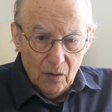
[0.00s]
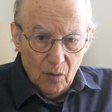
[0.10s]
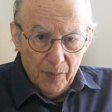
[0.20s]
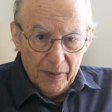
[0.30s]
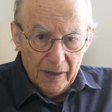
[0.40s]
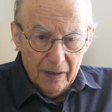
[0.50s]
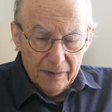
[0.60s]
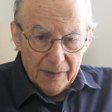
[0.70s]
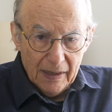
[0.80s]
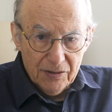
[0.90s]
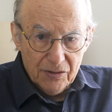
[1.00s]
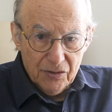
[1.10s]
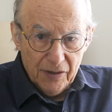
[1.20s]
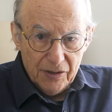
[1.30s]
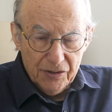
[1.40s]
open-air
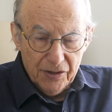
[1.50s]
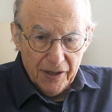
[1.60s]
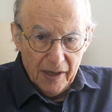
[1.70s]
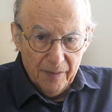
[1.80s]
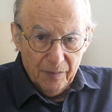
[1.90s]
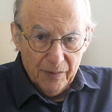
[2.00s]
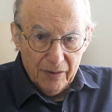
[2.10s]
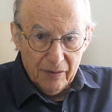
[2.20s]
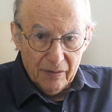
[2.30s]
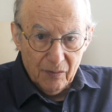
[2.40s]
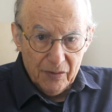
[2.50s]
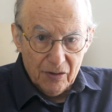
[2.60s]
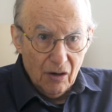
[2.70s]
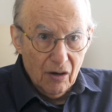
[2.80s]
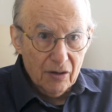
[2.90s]
concentration camp with
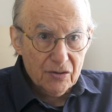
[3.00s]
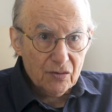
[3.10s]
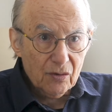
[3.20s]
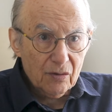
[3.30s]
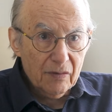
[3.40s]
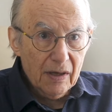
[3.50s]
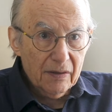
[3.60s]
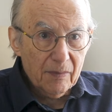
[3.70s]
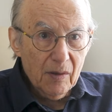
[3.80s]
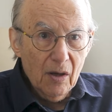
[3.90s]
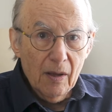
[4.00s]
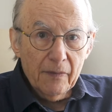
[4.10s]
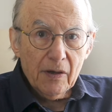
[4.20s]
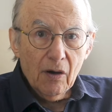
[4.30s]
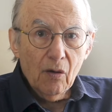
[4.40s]
guards all around them
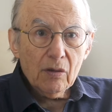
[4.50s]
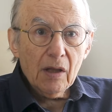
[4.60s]
their whole